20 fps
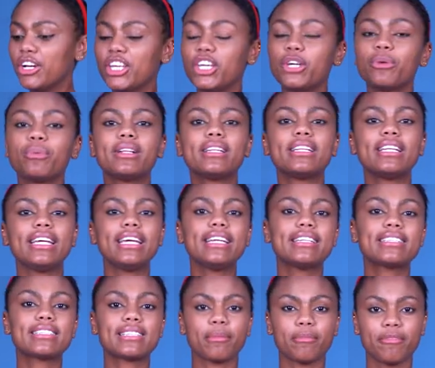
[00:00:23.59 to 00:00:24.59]
You will
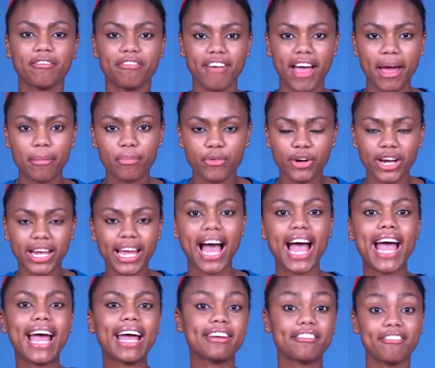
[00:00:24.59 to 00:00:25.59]
need some fabric.
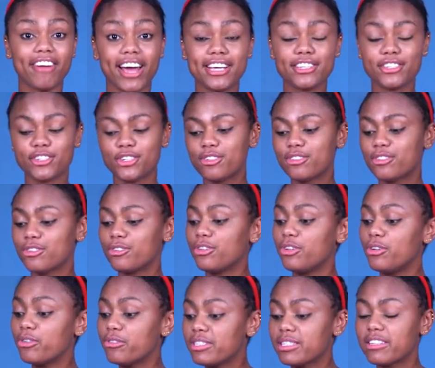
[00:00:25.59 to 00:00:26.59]
I advise you to
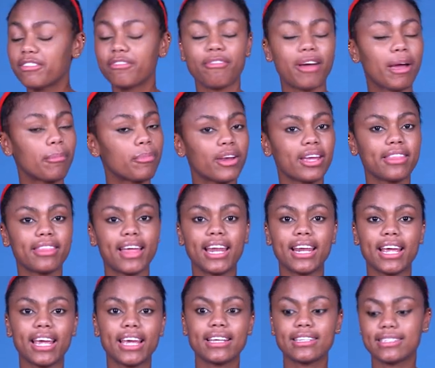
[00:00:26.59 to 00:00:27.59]
use the fabric
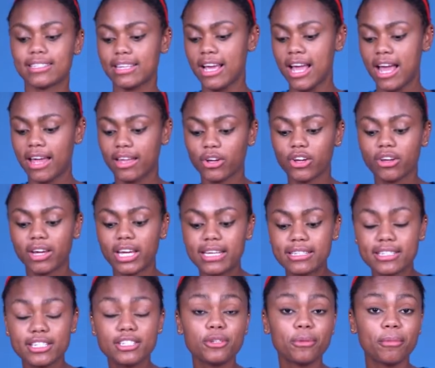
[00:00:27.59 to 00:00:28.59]
that is
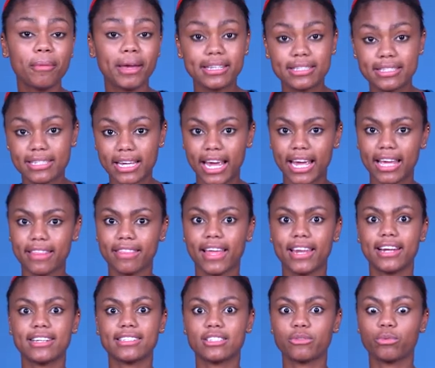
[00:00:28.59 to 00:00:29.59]
easy to maintain,
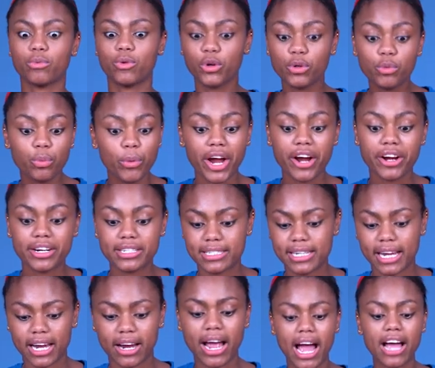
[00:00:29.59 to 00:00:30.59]
that is good wear and
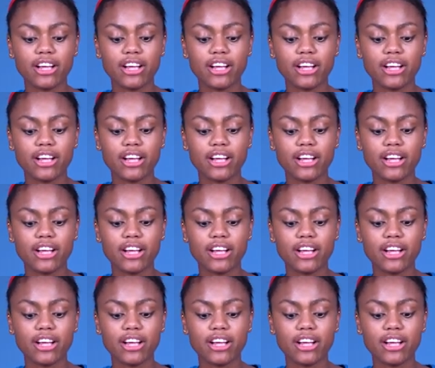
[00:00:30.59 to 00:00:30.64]
tear.